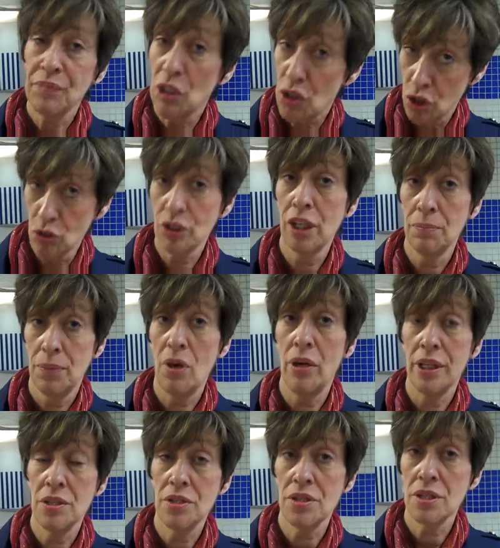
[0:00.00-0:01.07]
talking
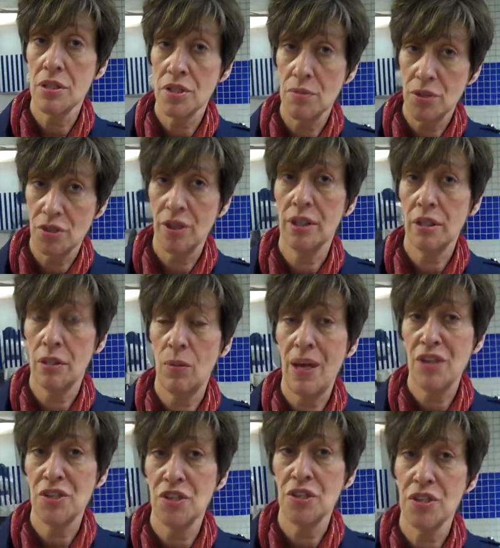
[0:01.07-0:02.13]
points, some trigger
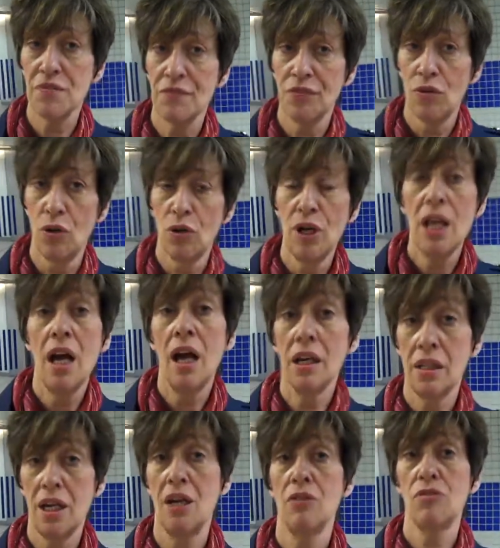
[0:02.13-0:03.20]
questions for a
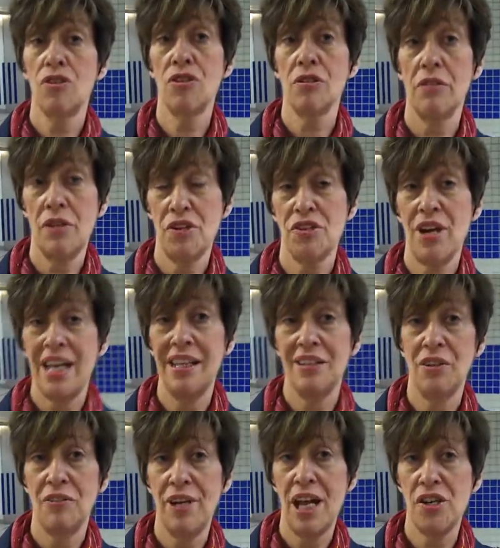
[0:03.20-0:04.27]
coach or a trainer
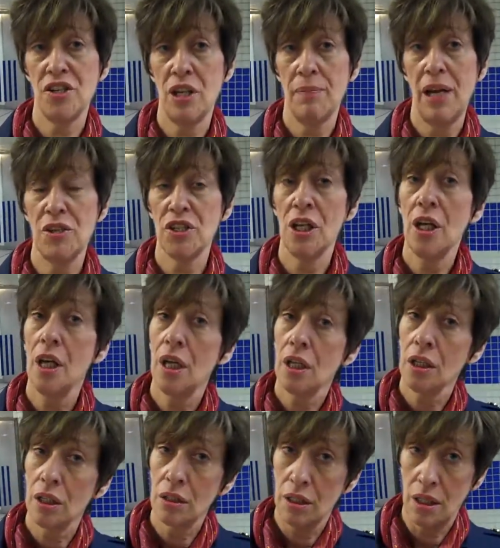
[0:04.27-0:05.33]
or an HR manager
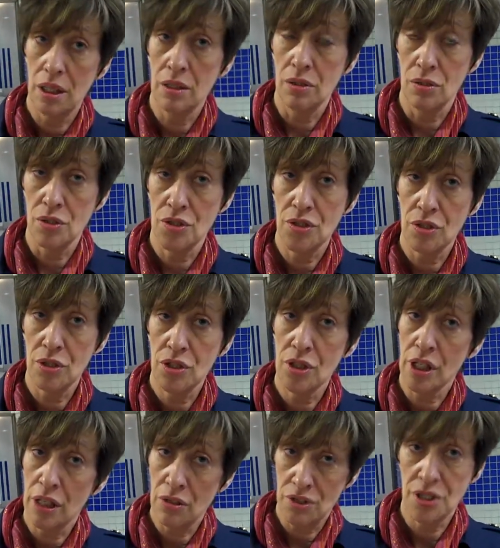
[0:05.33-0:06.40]
can use
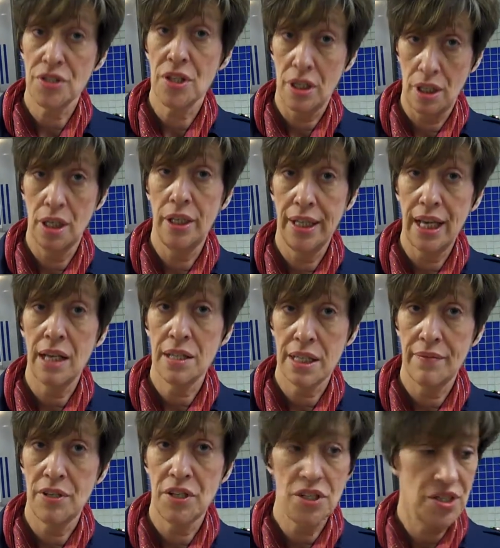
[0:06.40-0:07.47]
as a learning
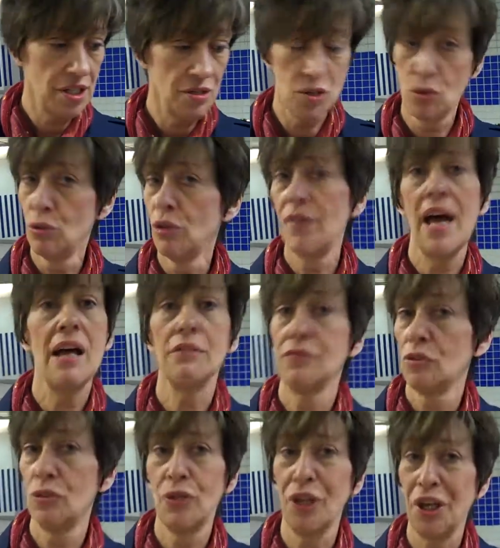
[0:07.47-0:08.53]
activity. So it's all there
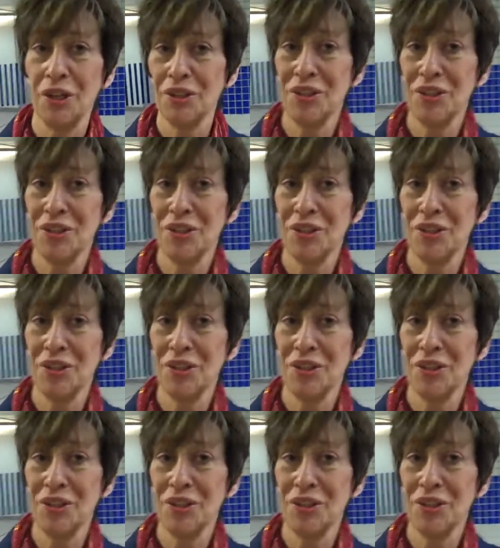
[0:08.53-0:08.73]
for you.